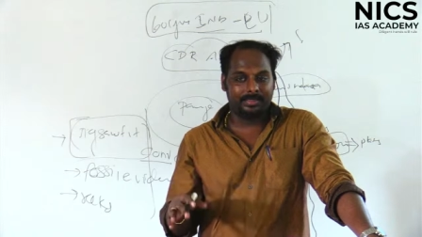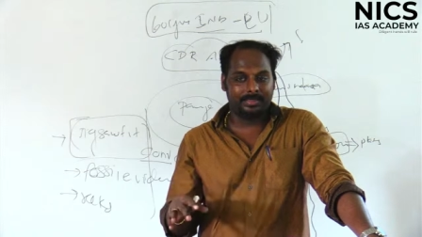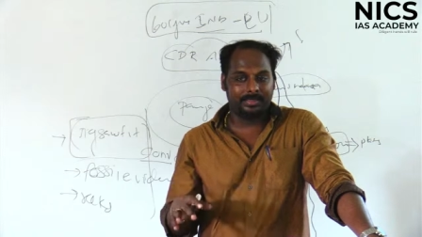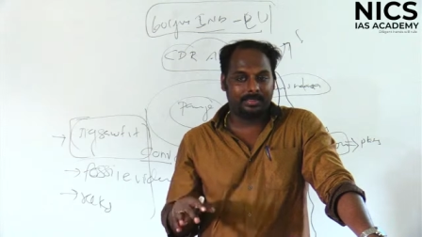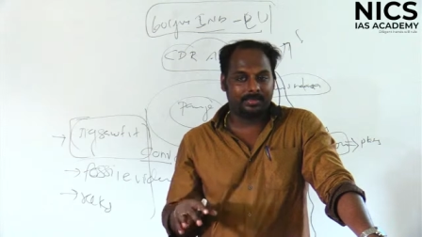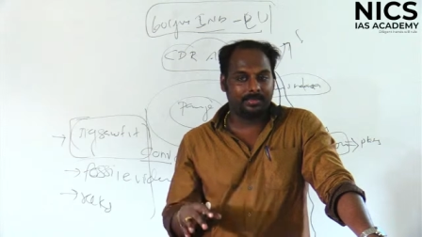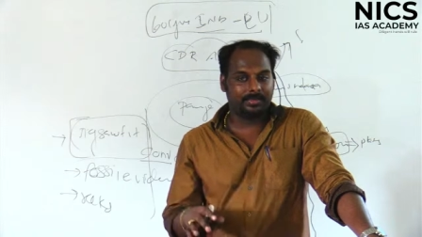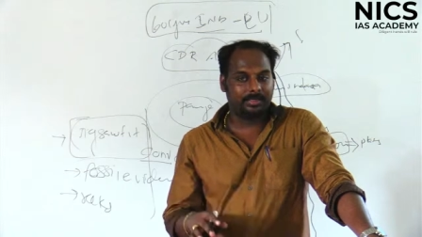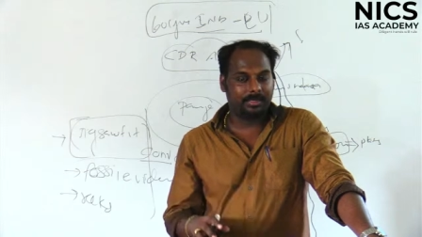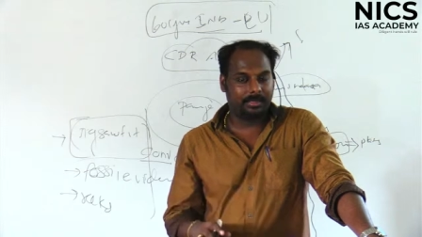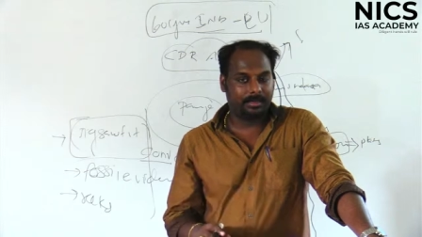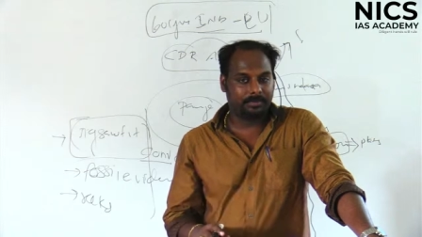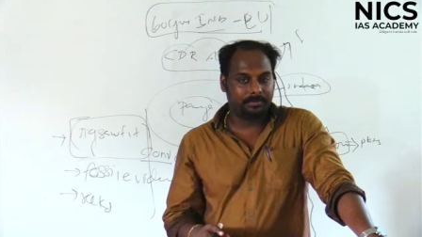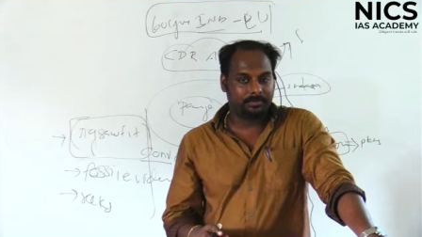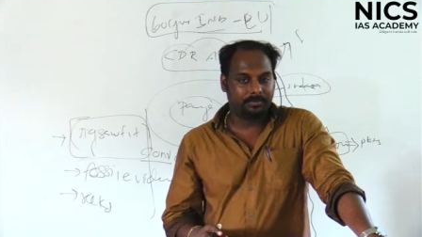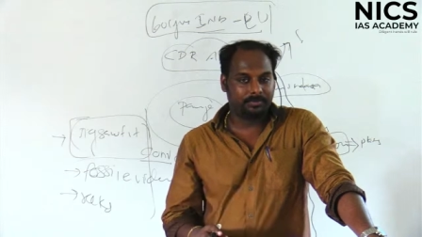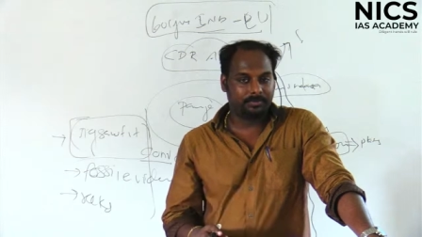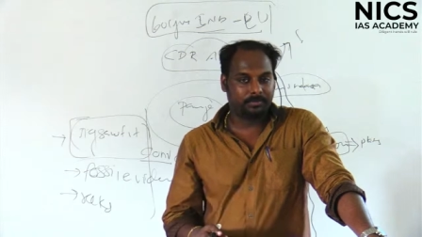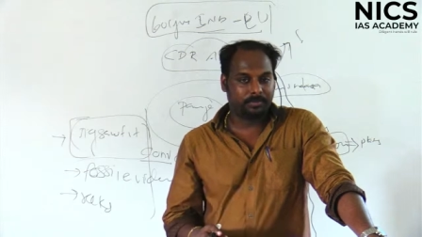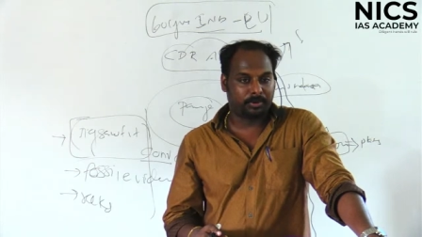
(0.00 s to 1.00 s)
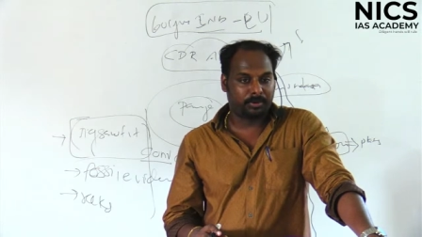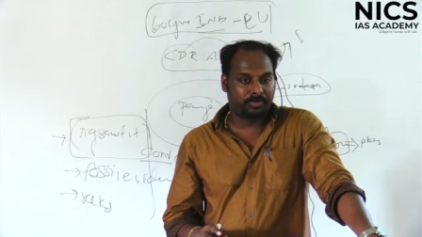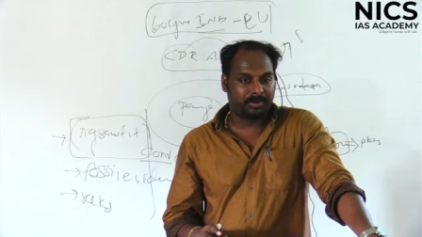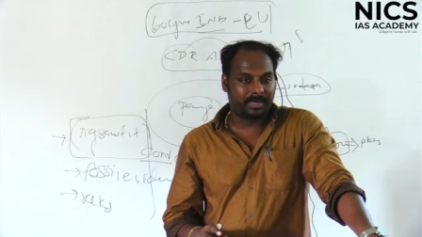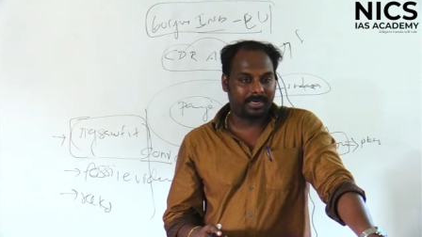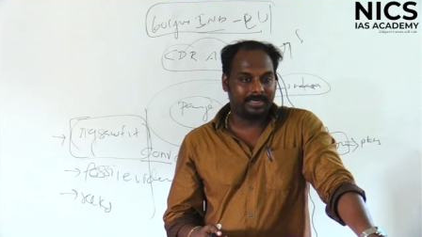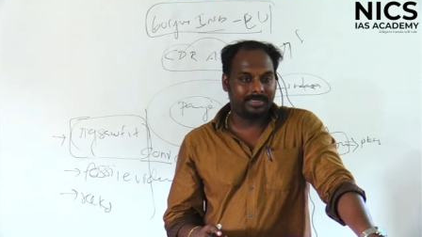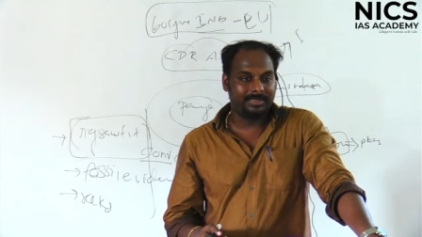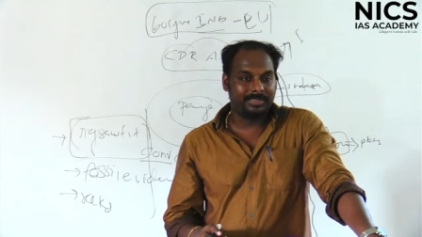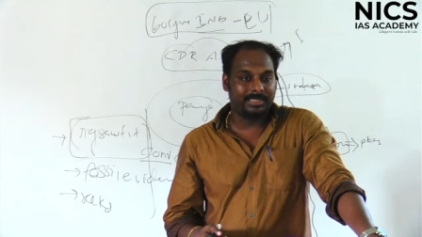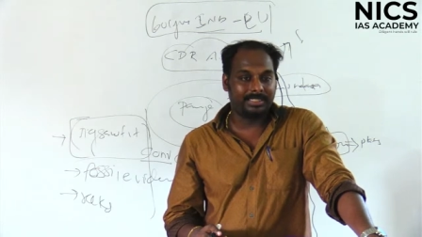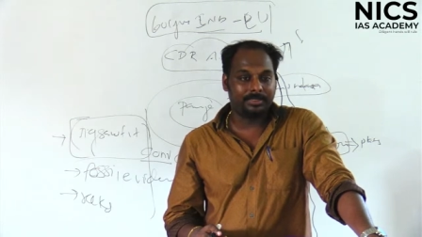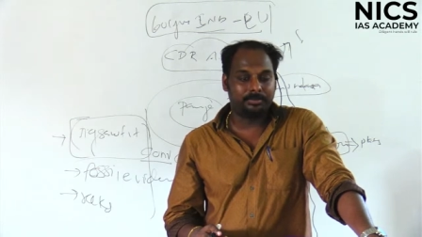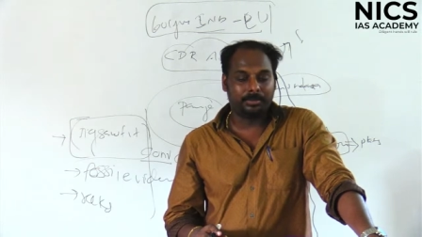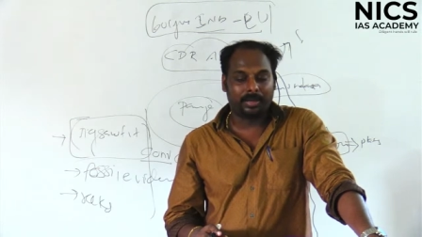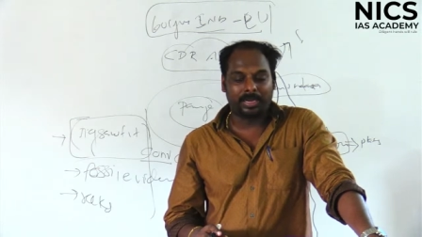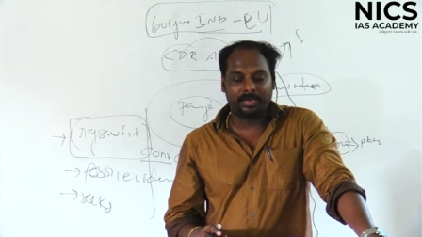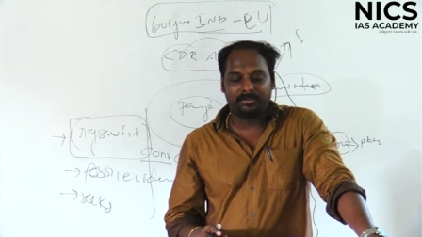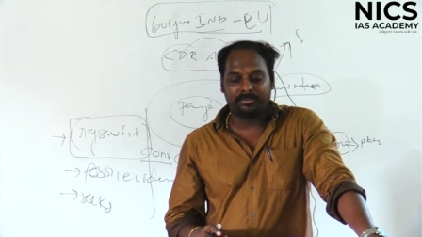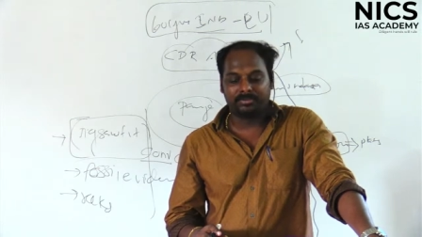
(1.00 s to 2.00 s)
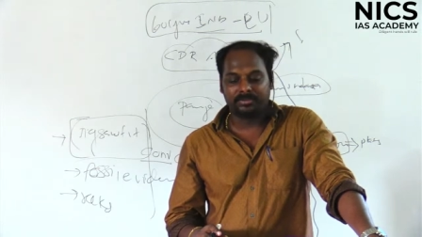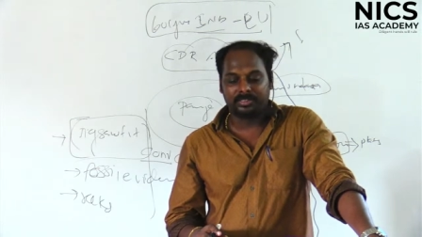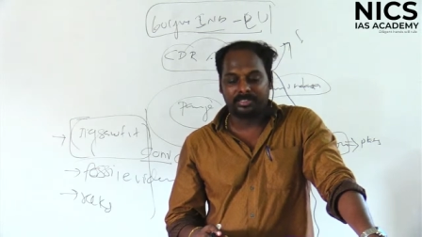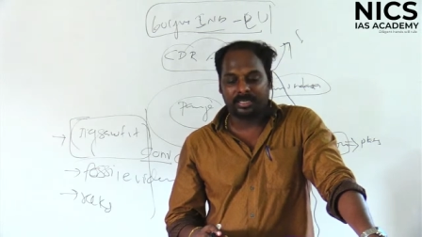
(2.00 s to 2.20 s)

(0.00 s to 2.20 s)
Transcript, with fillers: in India, providing six point